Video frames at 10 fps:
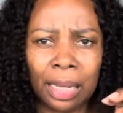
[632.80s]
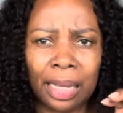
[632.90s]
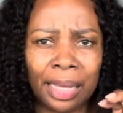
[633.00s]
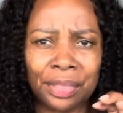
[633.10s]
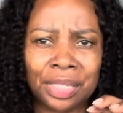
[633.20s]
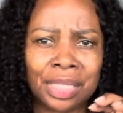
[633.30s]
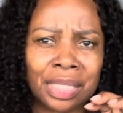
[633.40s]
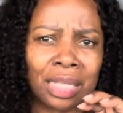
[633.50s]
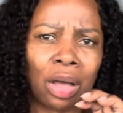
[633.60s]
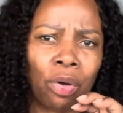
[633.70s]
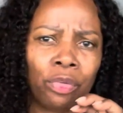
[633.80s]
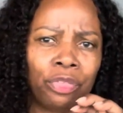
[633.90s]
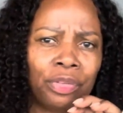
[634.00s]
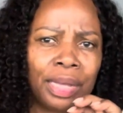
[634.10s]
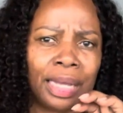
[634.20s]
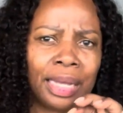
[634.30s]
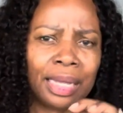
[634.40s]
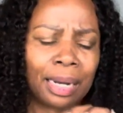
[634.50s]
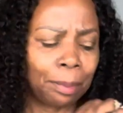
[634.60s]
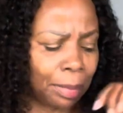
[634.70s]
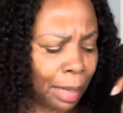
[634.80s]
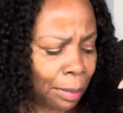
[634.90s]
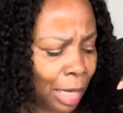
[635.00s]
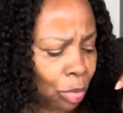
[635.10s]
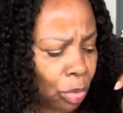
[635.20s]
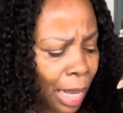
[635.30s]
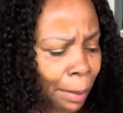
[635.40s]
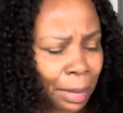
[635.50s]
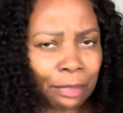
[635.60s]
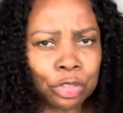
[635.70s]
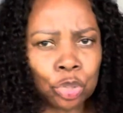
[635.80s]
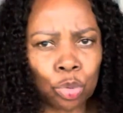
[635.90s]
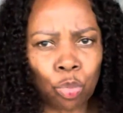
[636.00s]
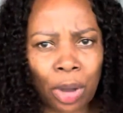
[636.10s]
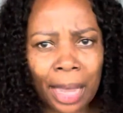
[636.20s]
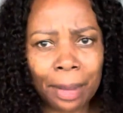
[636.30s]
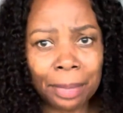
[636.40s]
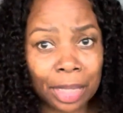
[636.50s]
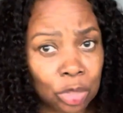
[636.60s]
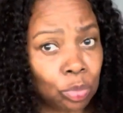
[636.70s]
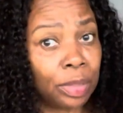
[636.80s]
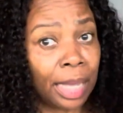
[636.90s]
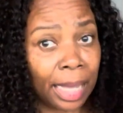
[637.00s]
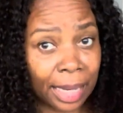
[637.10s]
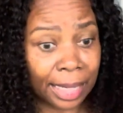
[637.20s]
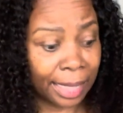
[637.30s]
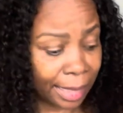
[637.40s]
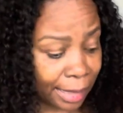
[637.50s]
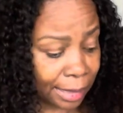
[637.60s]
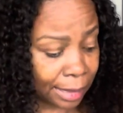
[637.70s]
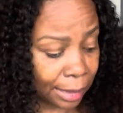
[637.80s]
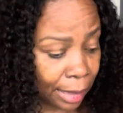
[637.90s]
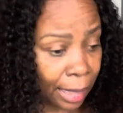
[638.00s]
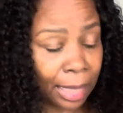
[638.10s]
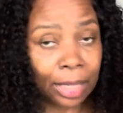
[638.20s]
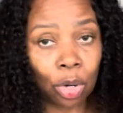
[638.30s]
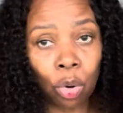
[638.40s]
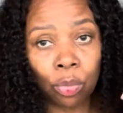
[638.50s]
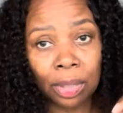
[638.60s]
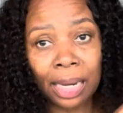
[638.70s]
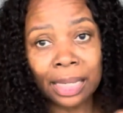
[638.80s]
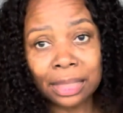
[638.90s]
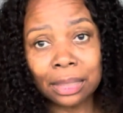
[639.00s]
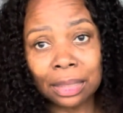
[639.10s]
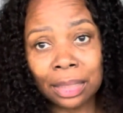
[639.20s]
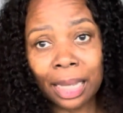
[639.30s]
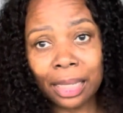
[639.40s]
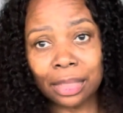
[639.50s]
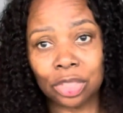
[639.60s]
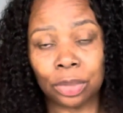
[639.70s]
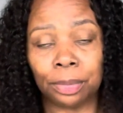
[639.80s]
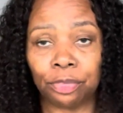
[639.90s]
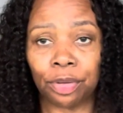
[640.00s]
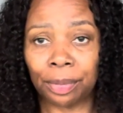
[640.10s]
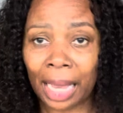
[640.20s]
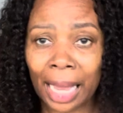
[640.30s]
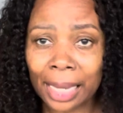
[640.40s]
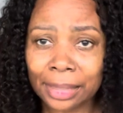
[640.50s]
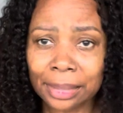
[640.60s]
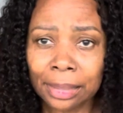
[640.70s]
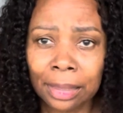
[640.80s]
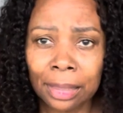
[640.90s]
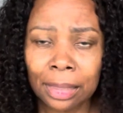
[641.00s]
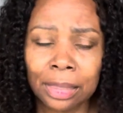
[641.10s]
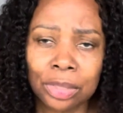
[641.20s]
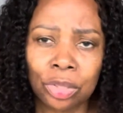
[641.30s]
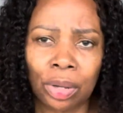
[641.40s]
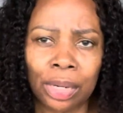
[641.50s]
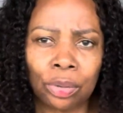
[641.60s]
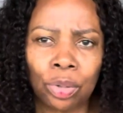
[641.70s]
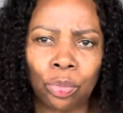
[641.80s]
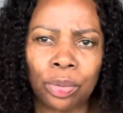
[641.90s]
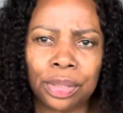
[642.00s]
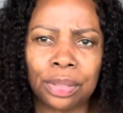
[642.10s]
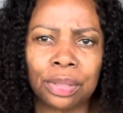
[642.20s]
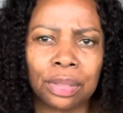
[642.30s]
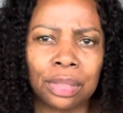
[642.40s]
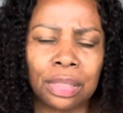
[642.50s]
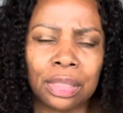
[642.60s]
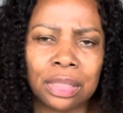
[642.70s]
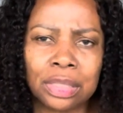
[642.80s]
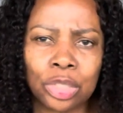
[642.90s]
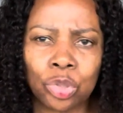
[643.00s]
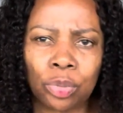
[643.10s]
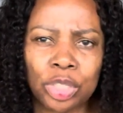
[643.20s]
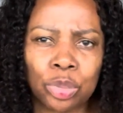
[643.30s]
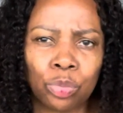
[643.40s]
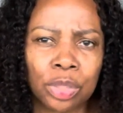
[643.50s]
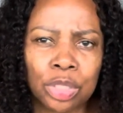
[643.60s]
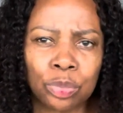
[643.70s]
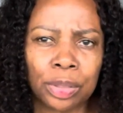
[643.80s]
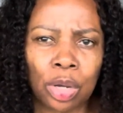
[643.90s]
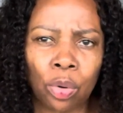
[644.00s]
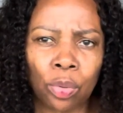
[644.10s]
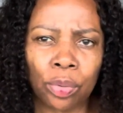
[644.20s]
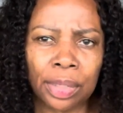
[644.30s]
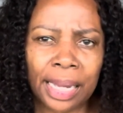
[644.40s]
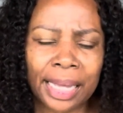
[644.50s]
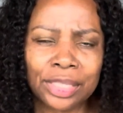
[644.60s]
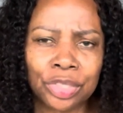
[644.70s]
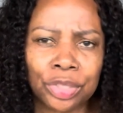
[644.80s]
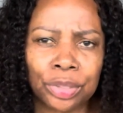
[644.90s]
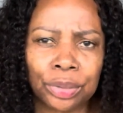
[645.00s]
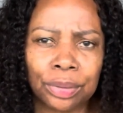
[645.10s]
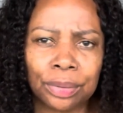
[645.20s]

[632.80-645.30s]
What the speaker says: in the South, and I'm not sure why, because we had heat and okra like it to be very hot. So I don't know what the situation was with okra last year